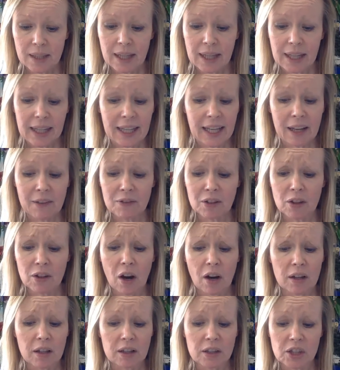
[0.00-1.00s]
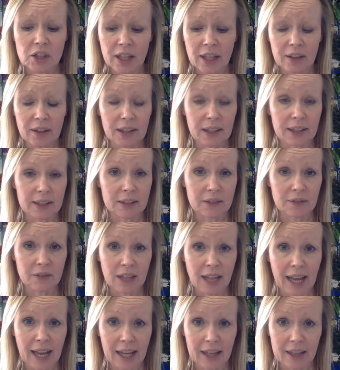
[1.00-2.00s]
He gave large areas of
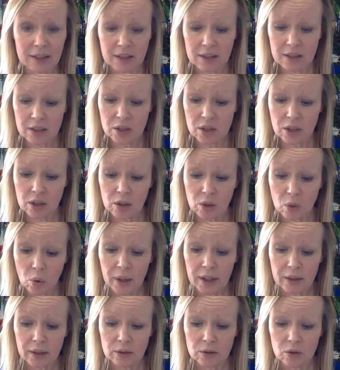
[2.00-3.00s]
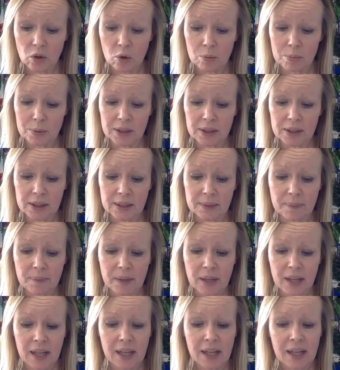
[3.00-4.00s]
land to loyal nobles.
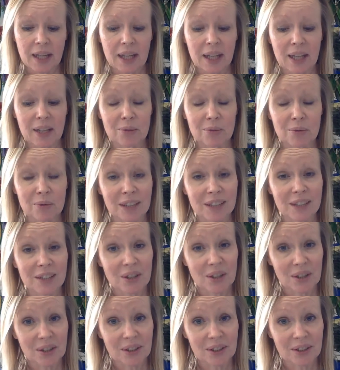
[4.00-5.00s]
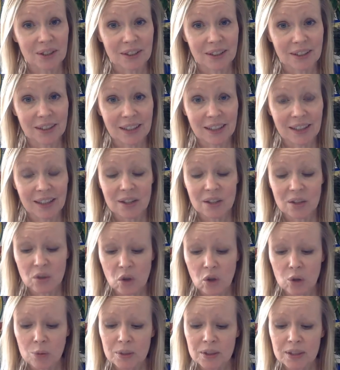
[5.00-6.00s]
In return, the
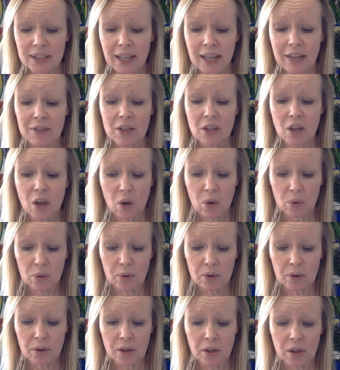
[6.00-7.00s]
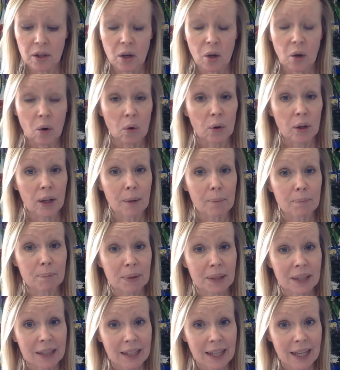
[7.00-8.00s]
nobles gave an oath, or a
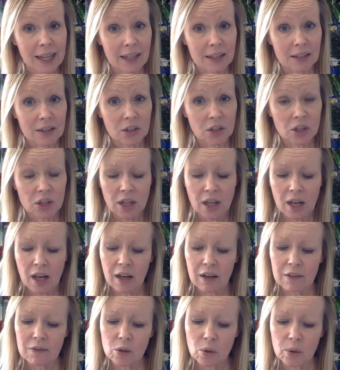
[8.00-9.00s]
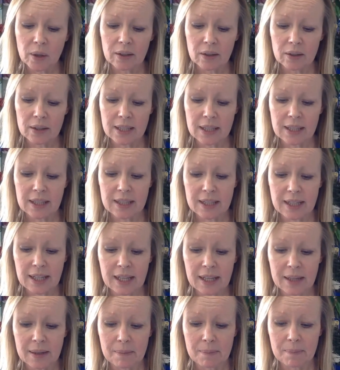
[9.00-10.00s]
pledge, of loyalty to
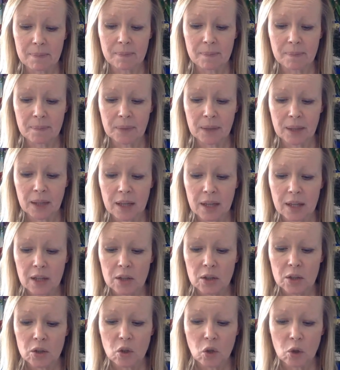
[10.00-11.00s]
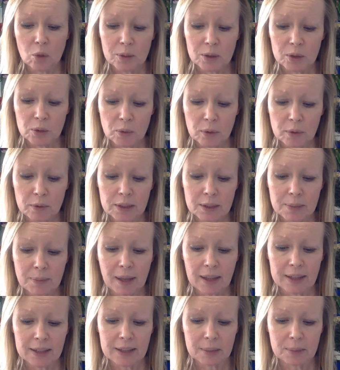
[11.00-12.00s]
him. The nobles were
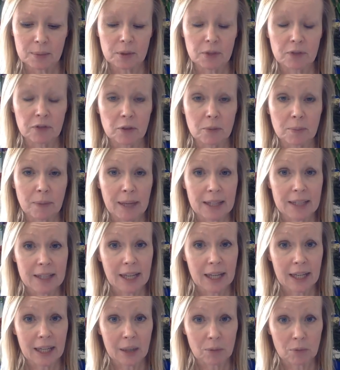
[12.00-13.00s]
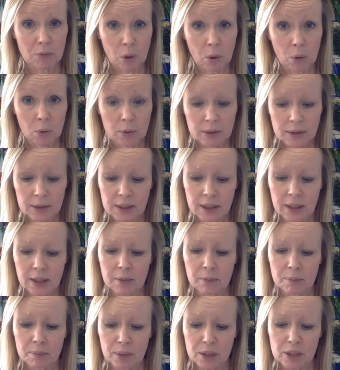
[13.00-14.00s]
responsible for maintaining roads,
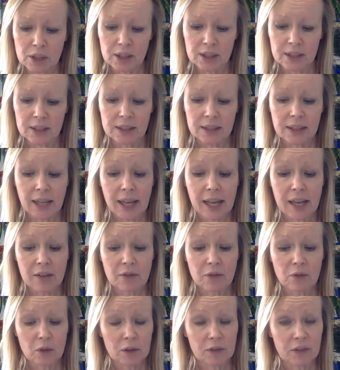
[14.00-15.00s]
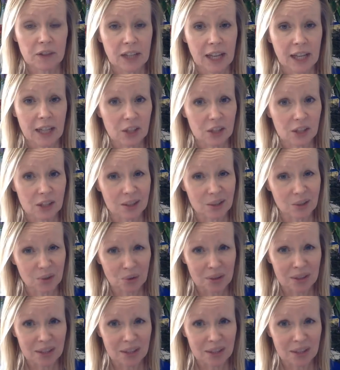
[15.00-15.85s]
bridges, and fortifications or